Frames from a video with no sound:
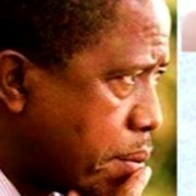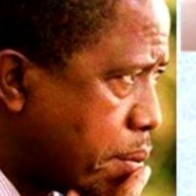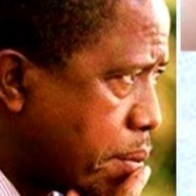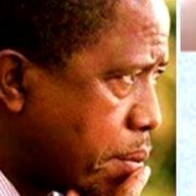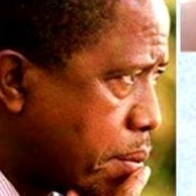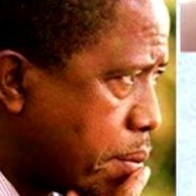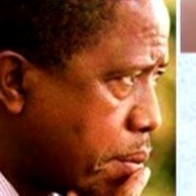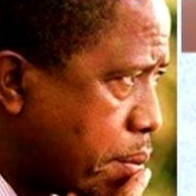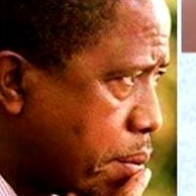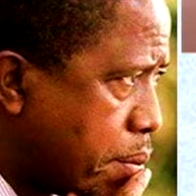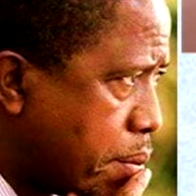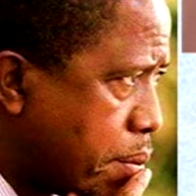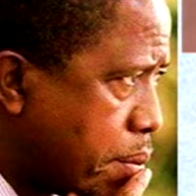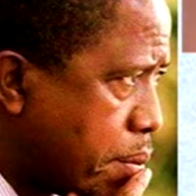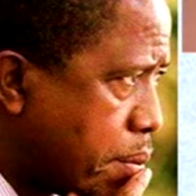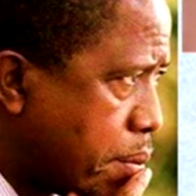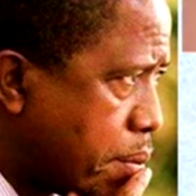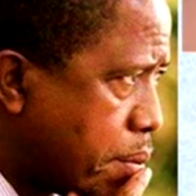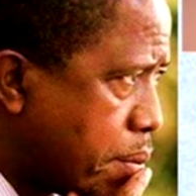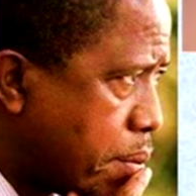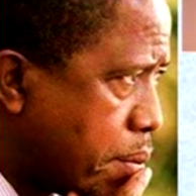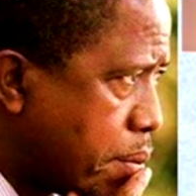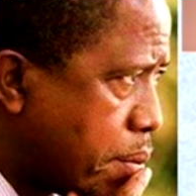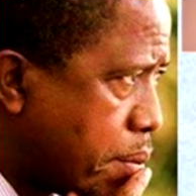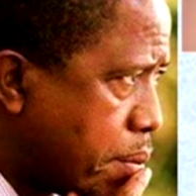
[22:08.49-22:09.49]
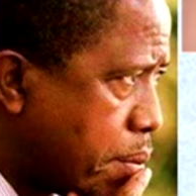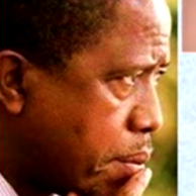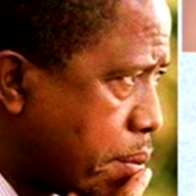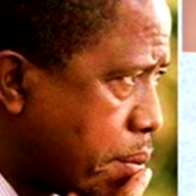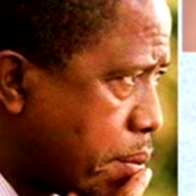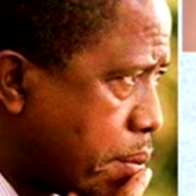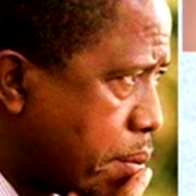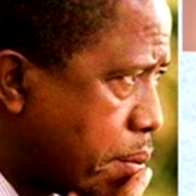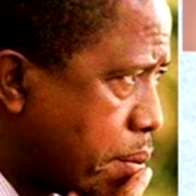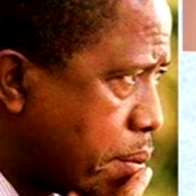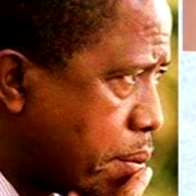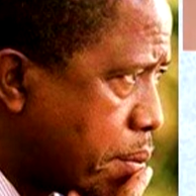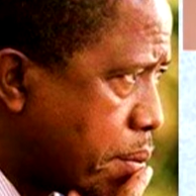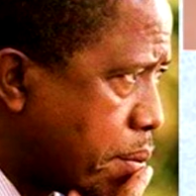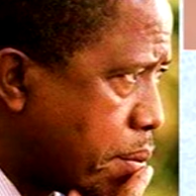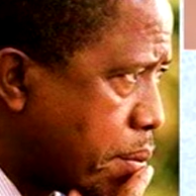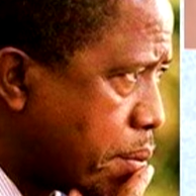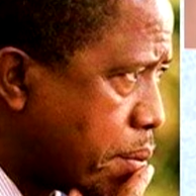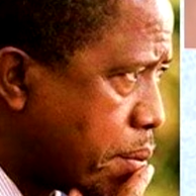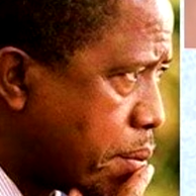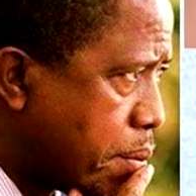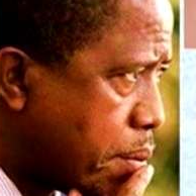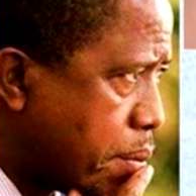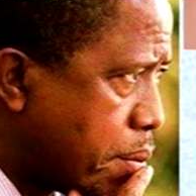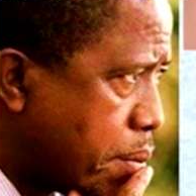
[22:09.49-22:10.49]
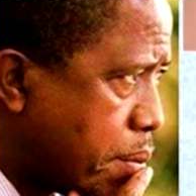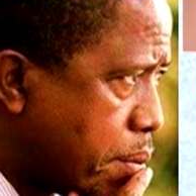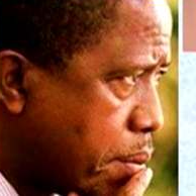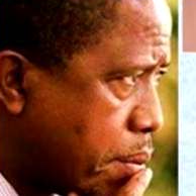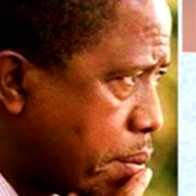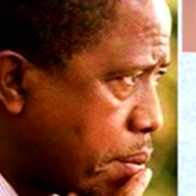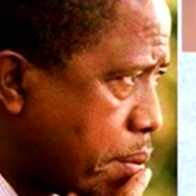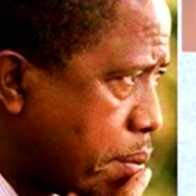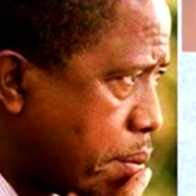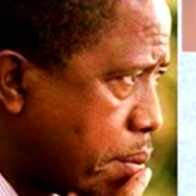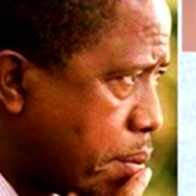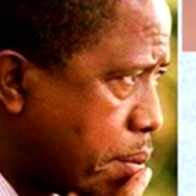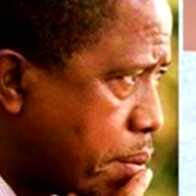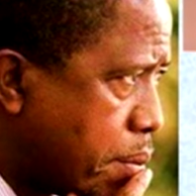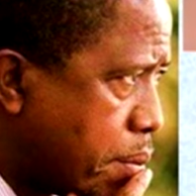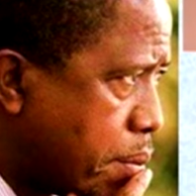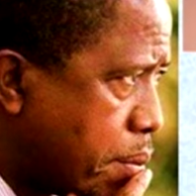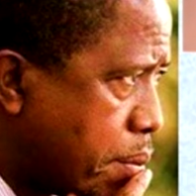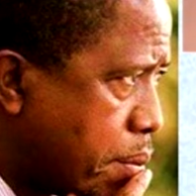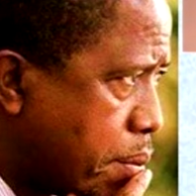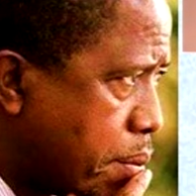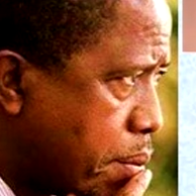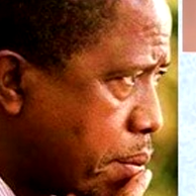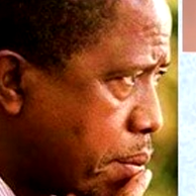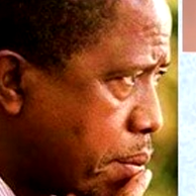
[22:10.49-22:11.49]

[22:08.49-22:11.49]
This person isn't speaking.